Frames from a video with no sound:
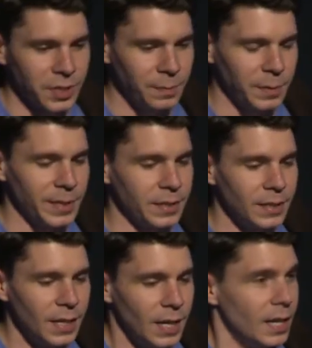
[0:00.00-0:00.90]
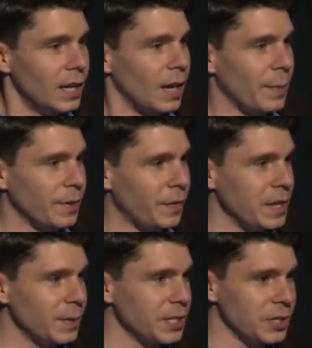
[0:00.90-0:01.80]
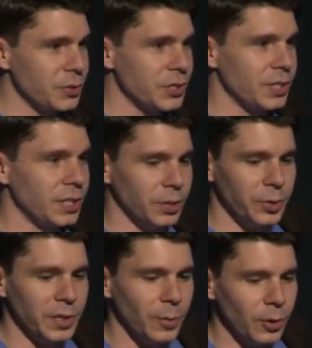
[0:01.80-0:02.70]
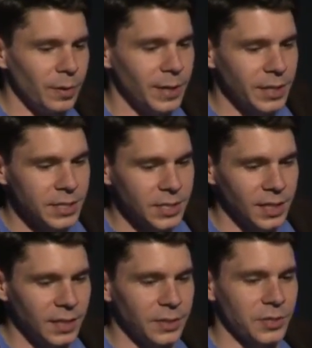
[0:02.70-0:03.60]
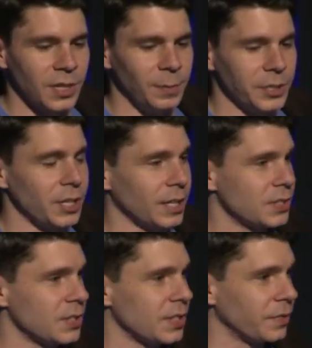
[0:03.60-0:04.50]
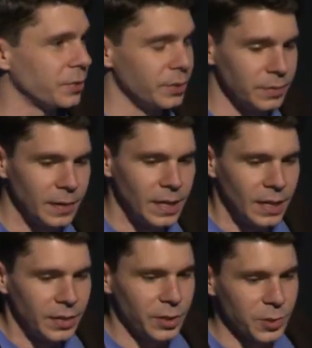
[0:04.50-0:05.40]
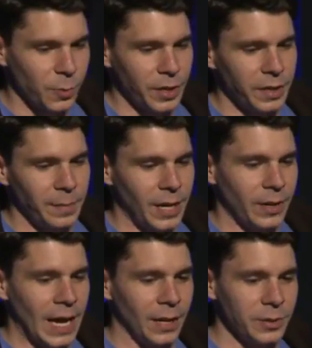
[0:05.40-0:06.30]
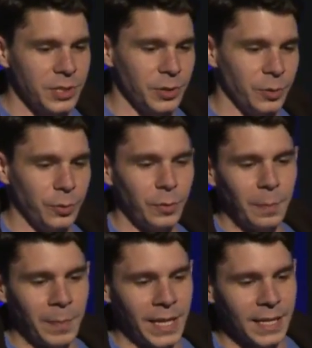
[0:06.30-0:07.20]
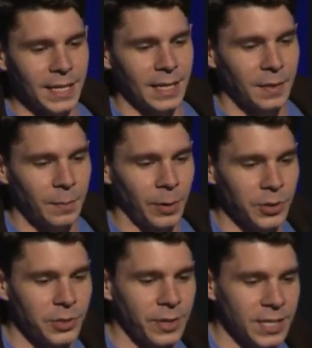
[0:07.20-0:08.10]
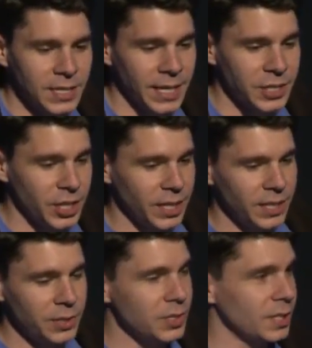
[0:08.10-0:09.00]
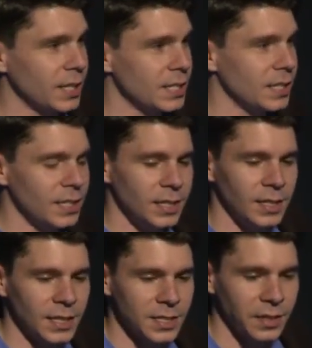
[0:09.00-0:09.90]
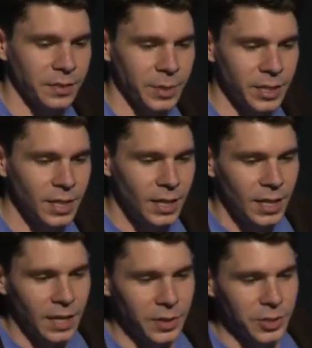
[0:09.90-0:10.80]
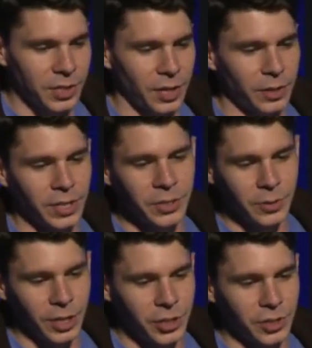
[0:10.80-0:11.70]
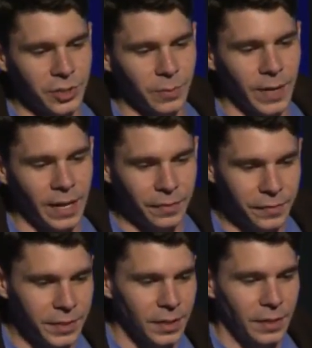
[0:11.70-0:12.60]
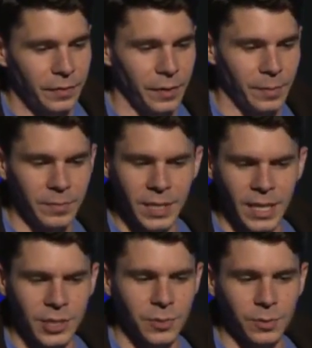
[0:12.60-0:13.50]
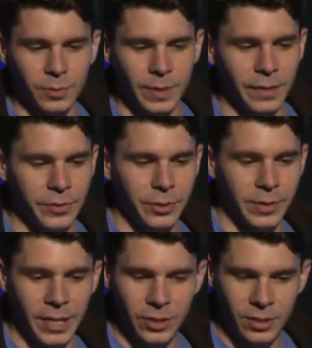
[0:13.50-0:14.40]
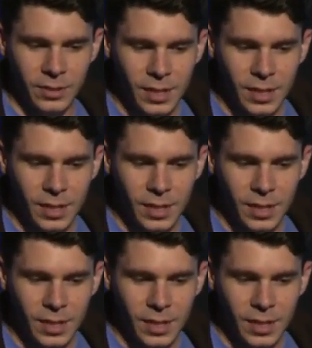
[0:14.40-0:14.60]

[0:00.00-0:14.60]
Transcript: to implement. If anybody's interested in learning more about etcd, there's a couple talks this afternoon. There's one about how to make Postgres HA using etcd, and that's at 3. And there's another introduction to Raft from the actual Raft creator,